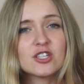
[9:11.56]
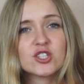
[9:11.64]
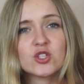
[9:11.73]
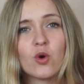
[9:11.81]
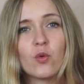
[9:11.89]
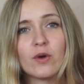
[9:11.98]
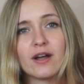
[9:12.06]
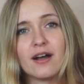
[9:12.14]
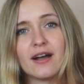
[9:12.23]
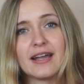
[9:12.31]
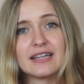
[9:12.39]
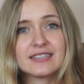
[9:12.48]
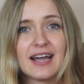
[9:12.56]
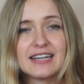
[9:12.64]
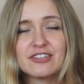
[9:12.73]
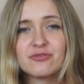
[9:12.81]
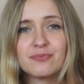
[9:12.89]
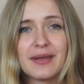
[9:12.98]
so it
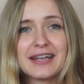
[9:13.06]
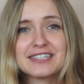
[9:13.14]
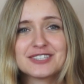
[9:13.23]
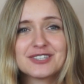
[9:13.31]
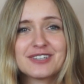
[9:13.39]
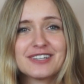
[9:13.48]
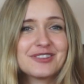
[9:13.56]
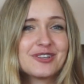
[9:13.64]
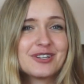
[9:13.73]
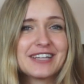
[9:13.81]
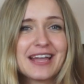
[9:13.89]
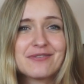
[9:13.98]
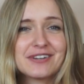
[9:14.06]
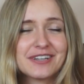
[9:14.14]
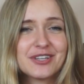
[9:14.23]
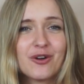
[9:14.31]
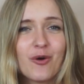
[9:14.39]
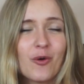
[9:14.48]
kind of makes not having
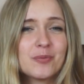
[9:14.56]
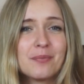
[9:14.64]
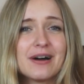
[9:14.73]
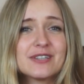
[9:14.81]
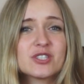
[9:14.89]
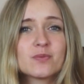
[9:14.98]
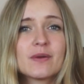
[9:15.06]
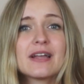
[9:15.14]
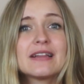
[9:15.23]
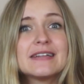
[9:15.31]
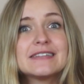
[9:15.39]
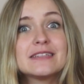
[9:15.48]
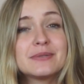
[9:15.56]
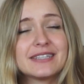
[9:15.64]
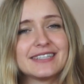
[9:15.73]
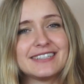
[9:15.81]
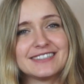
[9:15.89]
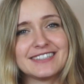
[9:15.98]
your own bathroom a little
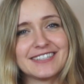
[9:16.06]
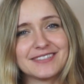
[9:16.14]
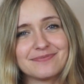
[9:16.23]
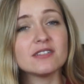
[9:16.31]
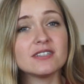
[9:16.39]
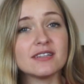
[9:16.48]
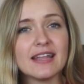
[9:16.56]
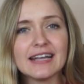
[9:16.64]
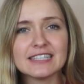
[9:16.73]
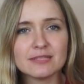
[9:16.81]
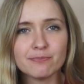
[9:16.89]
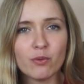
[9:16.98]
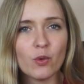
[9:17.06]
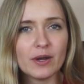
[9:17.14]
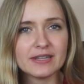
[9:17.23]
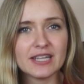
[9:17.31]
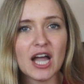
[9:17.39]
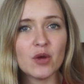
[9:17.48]
bit easier. The next
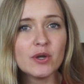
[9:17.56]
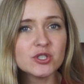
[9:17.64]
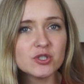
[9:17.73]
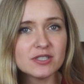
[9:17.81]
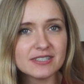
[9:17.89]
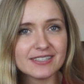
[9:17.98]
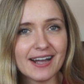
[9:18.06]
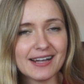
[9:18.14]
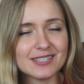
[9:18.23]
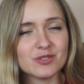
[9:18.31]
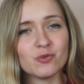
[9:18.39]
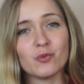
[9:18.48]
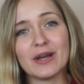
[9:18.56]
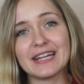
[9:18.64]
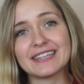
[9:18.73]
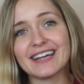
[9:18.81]
point I wish to discuss when it